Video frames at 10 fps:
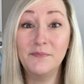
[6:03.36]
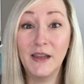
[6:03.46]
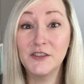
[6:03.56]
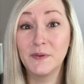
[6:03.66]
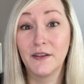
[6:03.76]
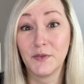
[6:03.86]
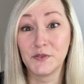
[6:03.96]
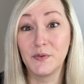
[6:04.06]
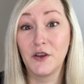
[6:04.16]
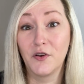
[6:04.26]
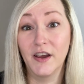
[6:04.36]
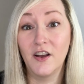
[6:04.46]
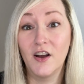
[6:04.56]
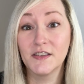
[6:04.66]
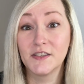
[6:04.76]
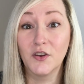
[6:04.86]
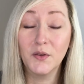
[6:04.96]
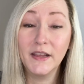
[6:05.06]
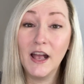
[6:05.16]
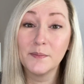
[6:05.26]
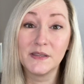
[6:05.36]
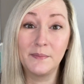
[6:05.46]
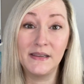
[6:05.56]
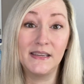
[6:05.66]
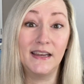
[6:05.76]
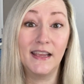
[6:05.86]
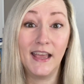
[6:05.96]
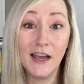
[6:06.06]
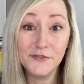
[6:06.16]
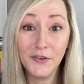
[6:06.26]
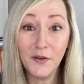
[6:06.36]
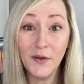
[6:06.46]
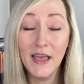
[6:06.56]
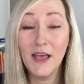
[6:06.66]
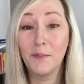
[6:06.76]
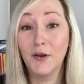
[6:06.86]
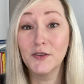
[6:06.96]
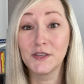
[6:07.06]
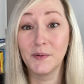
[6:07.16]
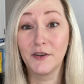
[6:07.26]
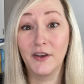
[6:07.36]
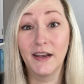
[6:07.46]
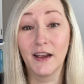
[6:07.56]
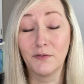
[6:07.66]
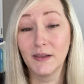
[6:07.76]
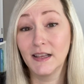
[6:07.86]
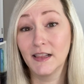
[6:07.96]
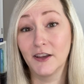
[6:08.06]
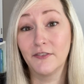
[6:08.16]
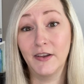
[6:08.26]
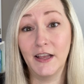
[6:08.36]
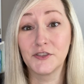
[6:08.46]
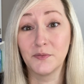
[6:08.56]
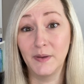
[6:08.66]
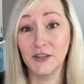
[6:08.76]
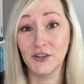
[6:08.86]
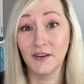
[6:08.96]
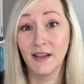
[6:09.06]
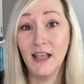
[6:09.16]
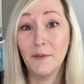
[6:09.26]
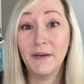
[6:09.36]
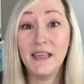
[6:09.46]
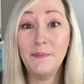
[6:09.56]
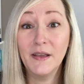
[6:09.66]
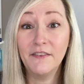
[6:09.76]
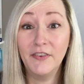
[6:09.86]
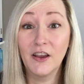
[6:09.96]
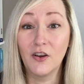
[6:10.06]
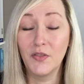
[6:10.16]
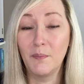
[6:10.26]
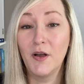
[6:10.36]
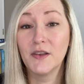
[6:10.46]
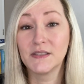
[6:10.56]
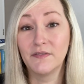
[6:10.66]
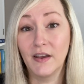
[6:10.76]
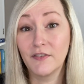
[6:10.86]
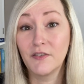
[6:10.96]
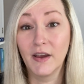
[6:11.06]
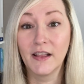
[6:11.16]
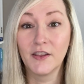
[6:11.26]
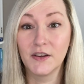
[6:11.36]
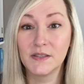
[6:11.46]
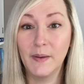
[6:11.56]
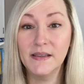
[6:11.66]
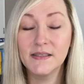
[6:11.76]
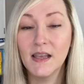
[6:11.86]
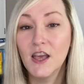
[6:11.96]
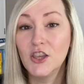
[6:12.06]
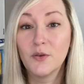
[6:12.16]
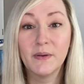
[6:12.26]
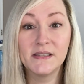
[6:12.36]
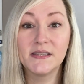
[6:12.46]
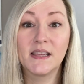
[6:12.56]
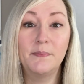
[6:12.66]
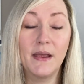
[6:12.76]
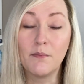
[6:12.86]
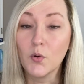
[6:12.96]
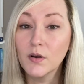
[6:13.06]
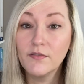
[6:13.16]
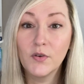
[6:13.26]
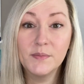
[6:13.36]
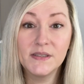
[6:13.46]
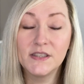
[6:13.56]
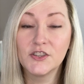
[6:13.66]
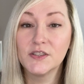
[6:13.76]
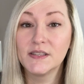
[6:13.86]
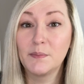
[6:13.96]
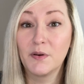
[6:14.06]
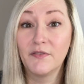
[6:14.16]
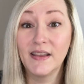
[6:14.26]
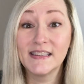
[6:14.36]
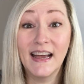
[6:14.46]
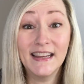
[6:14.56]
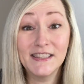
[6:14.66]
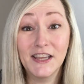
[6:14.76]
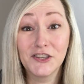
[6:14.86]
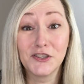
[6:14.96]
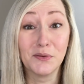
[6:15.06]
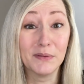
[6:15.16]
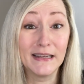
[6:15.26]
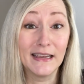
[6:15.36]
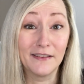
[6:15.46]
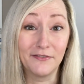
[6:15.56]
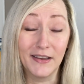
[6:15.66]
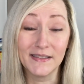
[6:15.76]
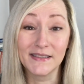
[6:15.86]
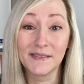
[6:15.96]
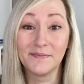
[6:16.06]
management of those recurring costs not only helps in maintaining cash flow, but also in creating a really clear financial picture. By keeping a finger on the pulse of every regular expense, your business can make more informed decisions and prevent unintentional bleeding of funds.